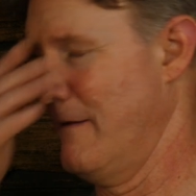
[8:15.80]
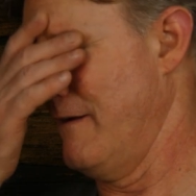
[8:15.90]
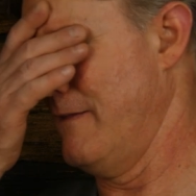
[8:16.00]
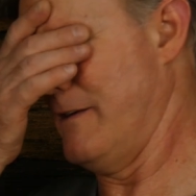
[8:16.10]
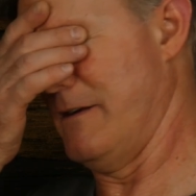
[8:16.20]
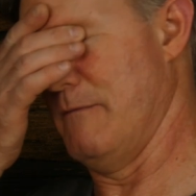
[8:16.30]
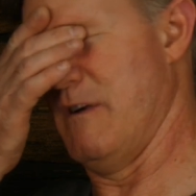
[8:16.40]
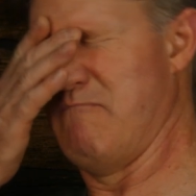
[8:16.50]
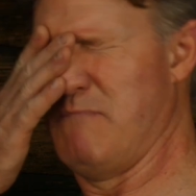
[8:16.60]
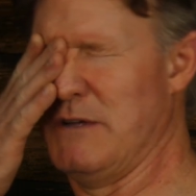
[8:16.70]
I think
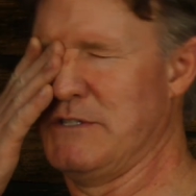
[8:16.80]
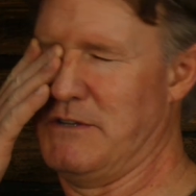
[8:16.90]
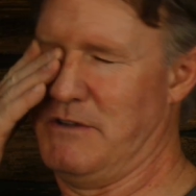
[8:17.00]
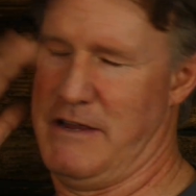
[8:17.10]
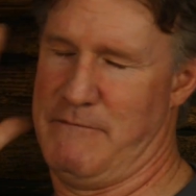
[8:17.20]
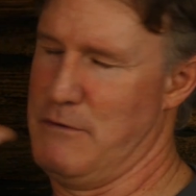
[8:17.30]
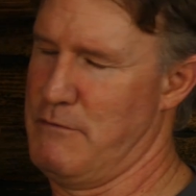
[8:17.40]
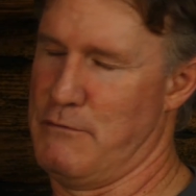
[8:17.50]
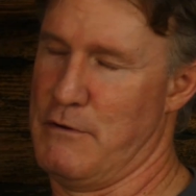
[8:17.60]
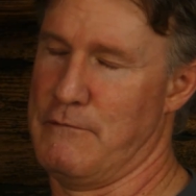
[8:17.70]
I'm posting like every
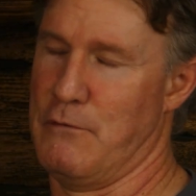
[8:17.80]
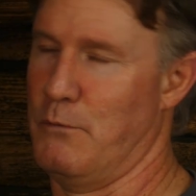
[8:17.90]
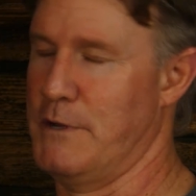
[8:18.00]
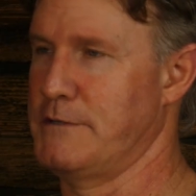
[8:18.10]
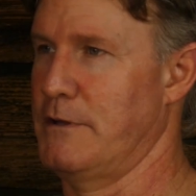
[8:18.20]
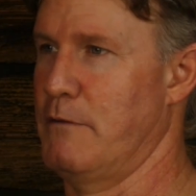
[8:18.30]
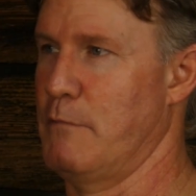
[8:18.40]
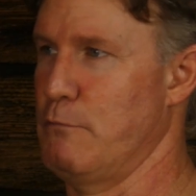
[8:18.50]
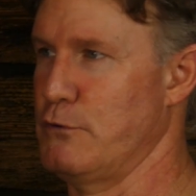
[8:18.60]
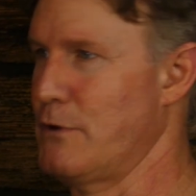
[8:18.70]
3 or 4 weeks now on my
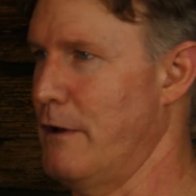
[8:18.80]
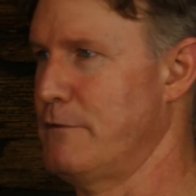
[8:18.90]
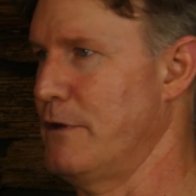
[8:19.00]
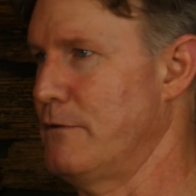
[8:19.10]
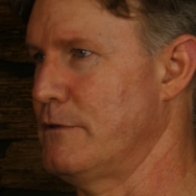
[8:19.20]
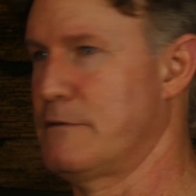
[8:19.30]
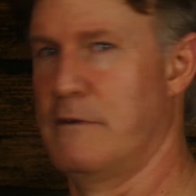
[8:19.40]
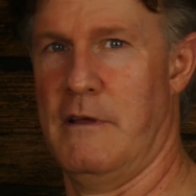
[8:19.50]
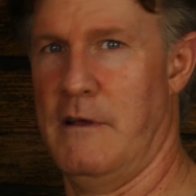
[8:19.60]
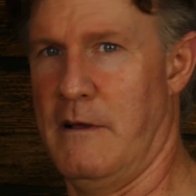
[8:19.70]
Bushcraft channel.
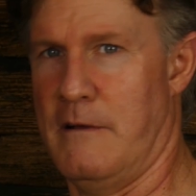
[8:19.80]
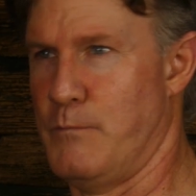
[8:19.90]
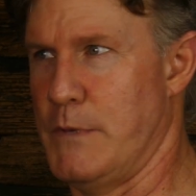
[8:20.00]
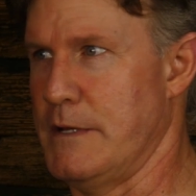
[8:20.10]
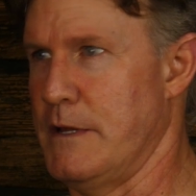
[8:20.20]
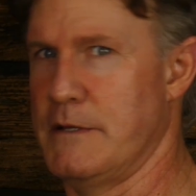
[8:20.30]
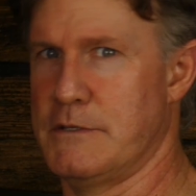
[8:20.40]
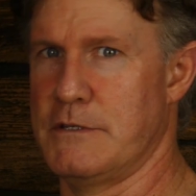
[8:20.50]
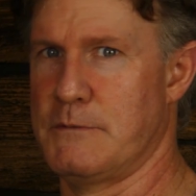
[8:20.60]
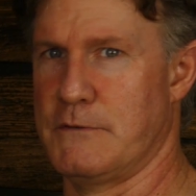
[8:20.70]
It's
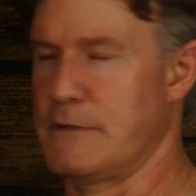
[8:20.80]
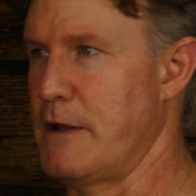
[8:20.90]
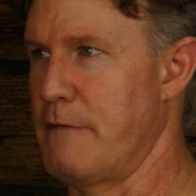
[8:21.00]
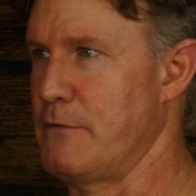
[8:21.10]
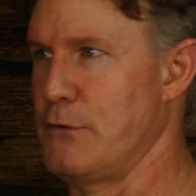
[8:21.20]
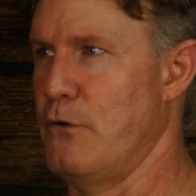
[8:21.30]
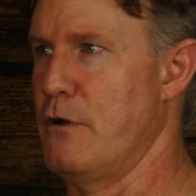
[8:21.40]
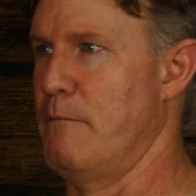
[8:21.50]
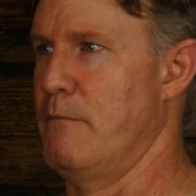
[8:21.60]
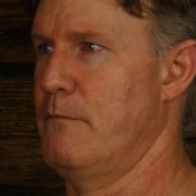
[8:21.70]
just because I don't have the
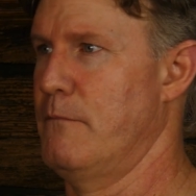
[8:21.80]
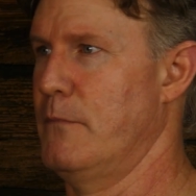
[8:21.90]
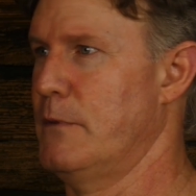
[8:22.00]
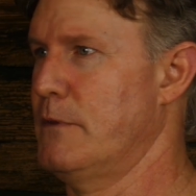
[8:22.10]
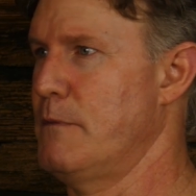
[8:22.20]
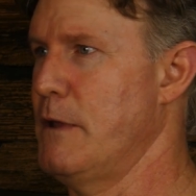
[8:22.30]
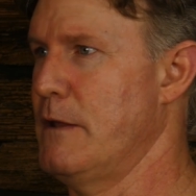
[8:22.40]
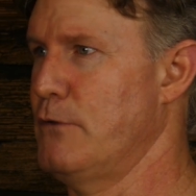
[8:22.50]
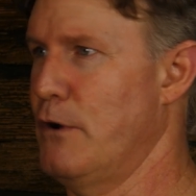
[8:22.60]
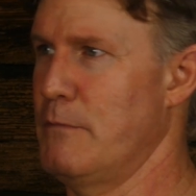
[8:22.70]
time. Like, the
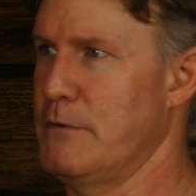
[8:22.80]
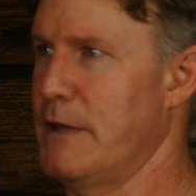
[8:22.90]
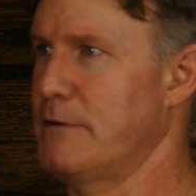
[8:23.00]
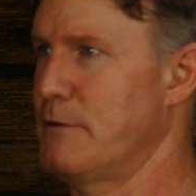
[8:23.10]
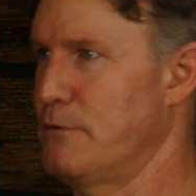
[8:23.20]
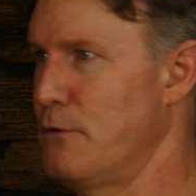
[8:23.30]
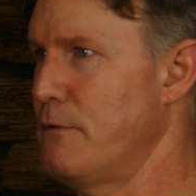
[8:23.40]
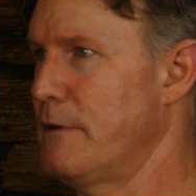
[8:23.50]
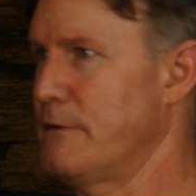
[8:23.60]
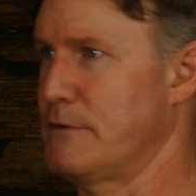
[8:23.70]
amount of time it takes to do
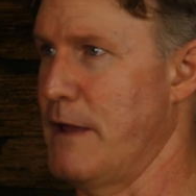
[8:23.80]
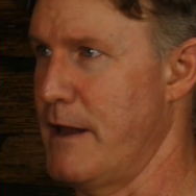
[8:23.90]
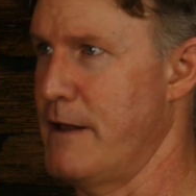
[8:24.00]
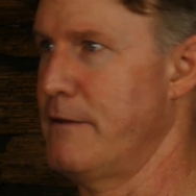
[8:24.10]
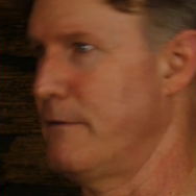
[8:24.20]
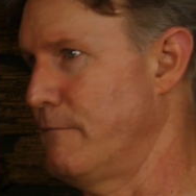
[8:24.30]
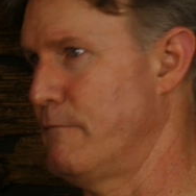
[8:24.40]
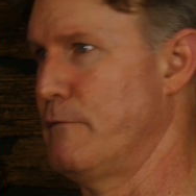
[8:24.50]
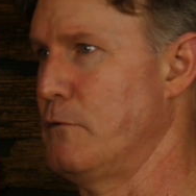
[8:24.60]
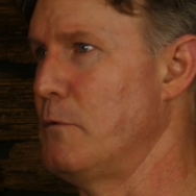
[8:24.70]
things and edit it
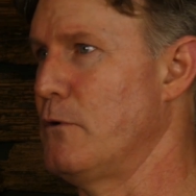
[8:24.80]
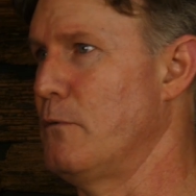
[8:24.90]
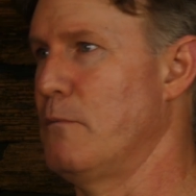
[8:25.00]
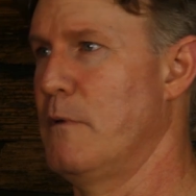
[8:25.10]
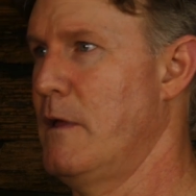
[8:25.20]
and film it all,